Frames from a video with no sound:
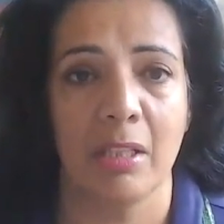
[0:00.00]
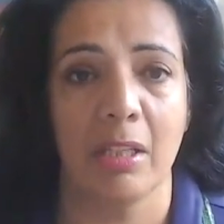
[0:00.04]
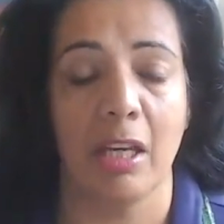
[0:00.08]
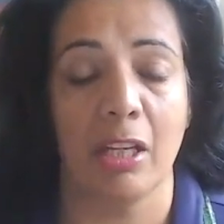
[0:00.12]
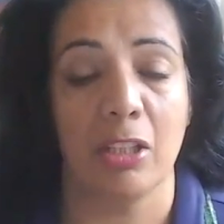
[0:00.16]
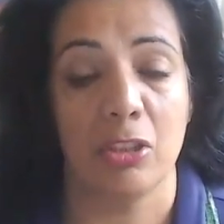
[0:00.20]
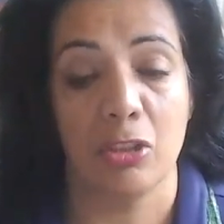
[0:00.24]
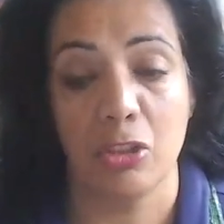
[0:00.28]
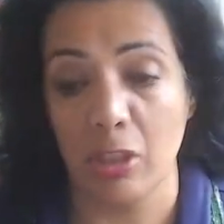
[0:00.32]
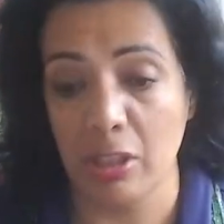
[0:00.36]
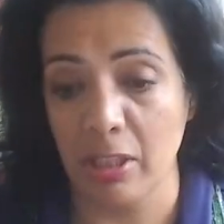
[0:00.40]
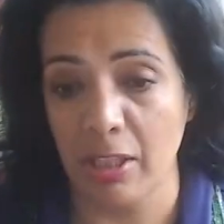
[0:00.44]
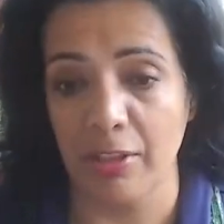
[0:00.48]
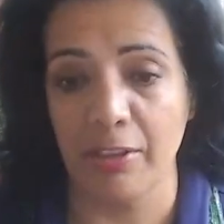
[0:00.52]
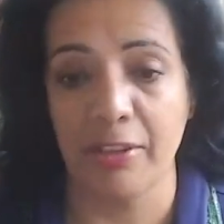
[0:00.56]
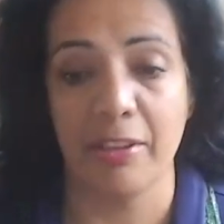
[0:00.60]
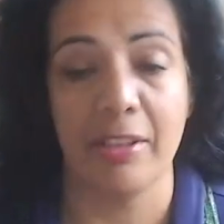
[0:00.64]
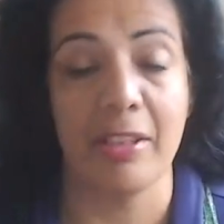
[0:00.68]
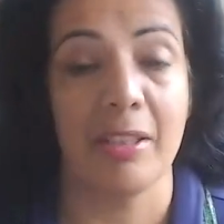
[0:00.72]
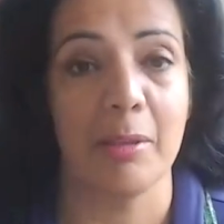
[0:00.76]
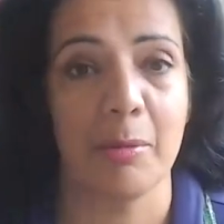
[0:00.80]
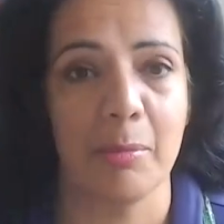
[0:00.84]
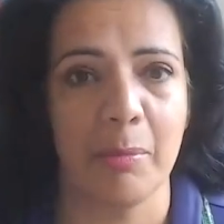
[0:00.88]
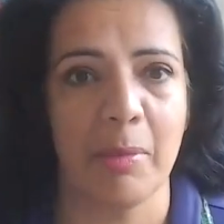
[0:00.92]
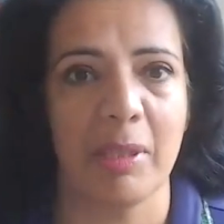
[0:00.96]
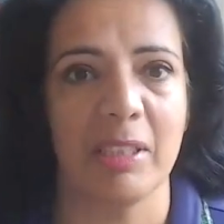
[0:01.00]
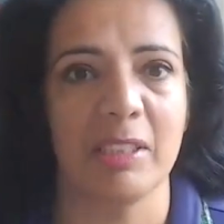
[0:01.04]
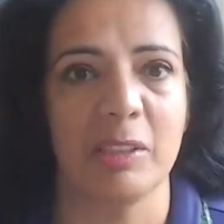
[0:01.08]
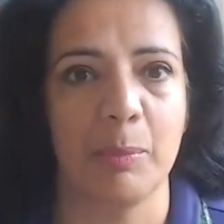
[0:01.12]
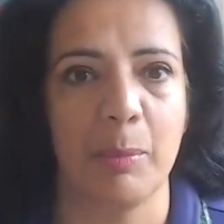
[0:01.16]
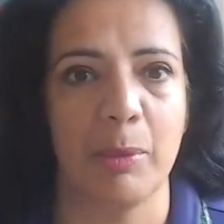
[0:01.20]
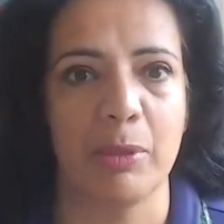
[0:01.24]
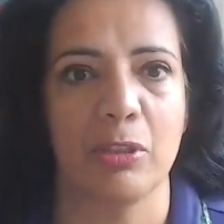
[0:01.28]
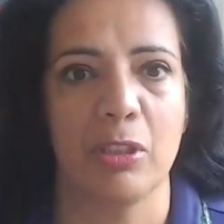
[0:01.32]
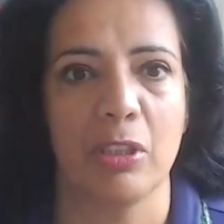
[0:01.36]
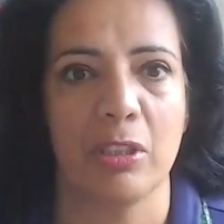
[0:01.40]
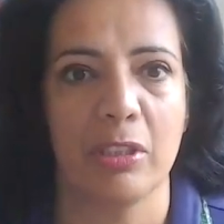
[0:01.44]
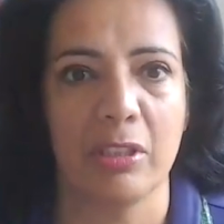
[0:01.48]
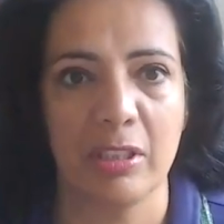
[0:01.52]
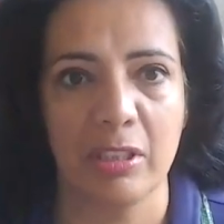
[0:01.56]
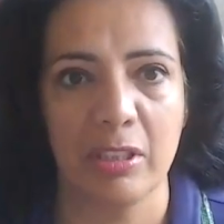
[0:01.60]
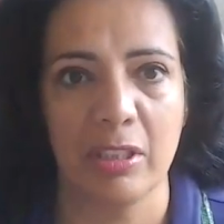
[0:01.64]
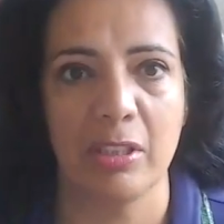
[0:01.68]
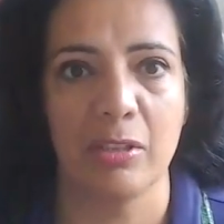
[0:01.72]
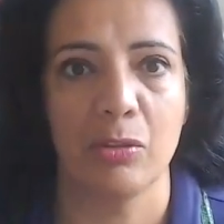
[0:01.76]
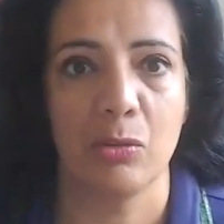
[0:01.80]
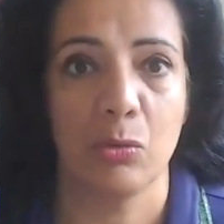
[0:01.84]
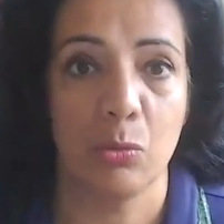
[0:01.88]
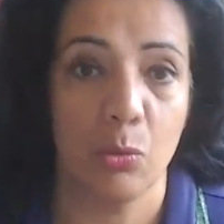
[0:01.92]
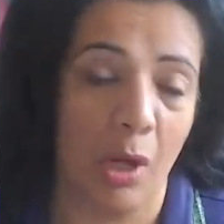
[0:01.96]
actually i think my
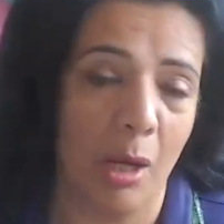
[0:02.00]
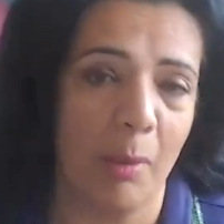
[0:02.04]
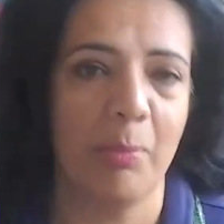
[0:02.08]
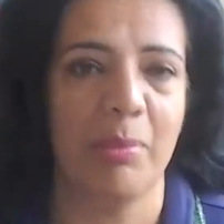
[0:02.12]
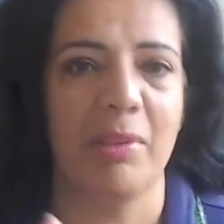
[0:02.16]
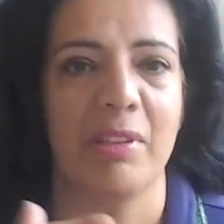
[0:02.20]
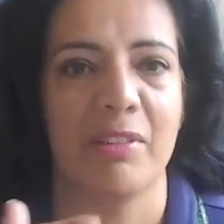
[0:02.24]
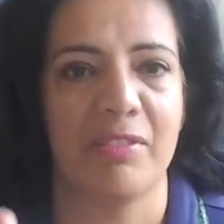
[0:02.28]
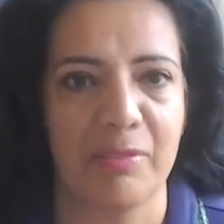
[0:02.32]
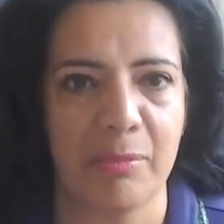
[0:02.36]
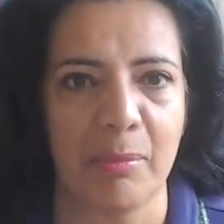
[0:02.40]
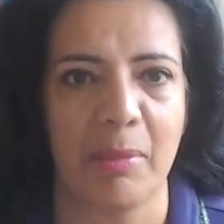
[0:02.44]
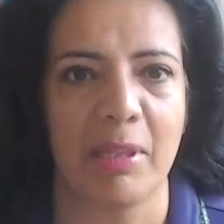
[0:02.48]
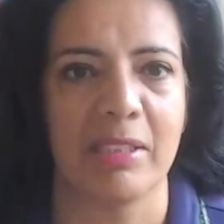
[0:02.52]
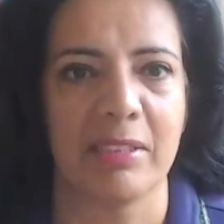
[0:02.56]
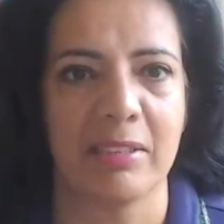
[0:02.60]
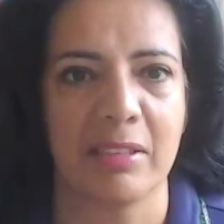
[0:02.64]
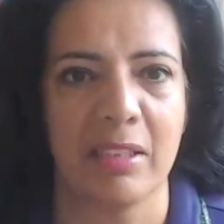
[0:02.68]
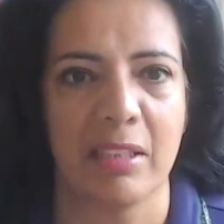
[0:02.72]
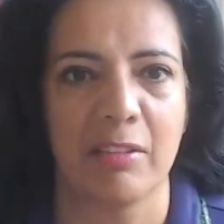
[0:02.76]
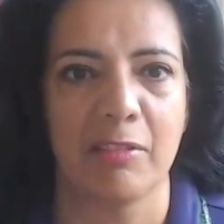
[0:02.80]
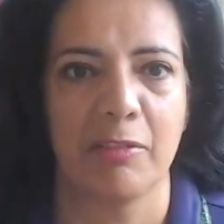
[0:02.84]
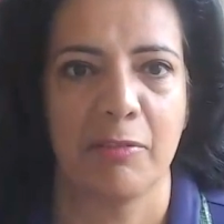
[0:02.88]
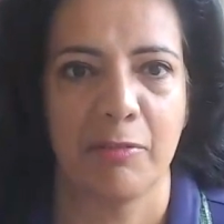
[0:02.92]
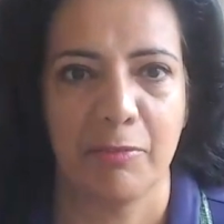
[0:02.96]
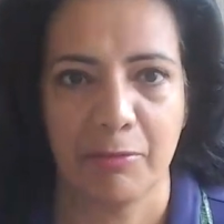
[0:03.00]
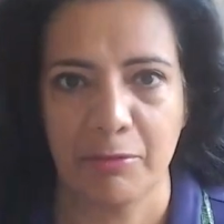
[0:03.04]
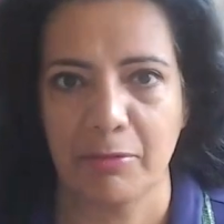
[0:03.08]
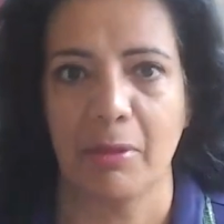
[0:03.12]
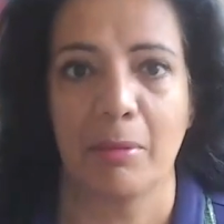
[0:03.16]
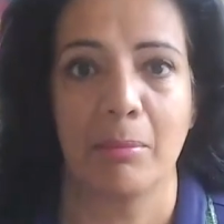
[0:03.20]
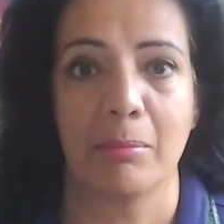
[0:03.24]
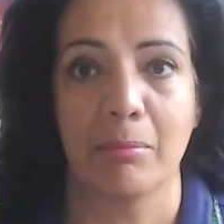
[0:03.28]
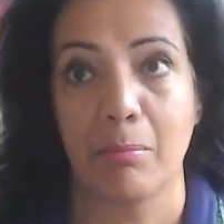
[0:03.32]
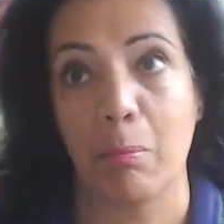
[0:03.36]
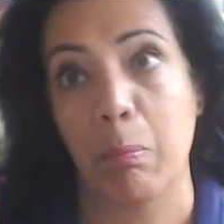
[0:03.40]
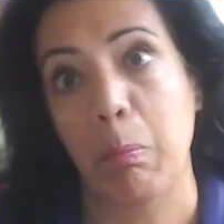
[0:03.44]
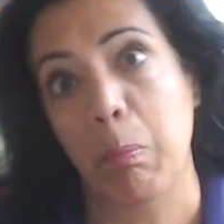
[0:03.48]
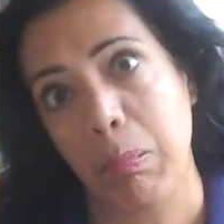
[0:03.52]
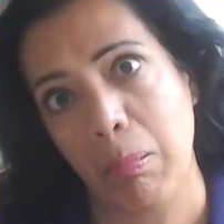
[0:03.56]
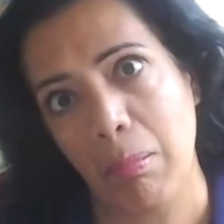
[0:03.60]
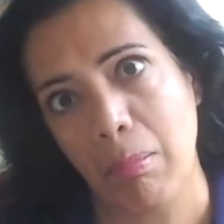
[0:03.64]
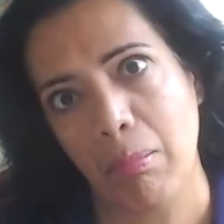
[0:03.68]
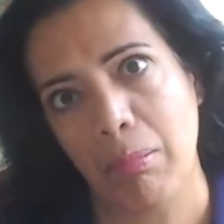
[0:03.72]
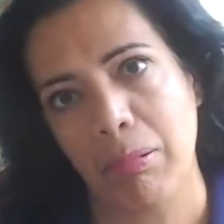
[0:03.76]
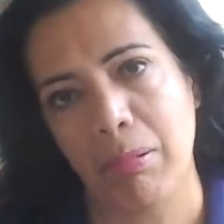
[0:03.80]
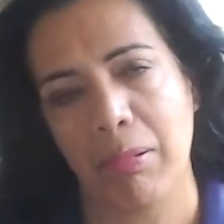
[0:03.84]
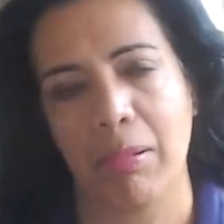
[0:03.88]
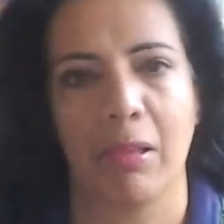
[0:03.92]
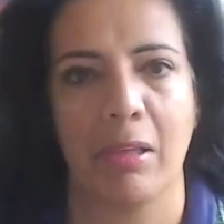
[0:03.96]
specialty is to uplift myself from
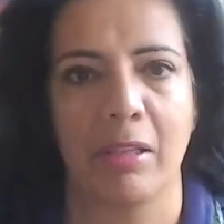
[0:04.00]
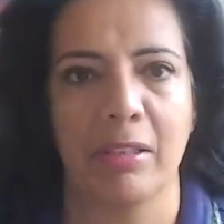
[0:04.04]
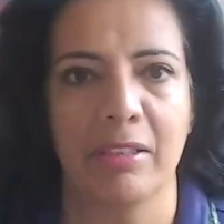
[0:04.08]
oof,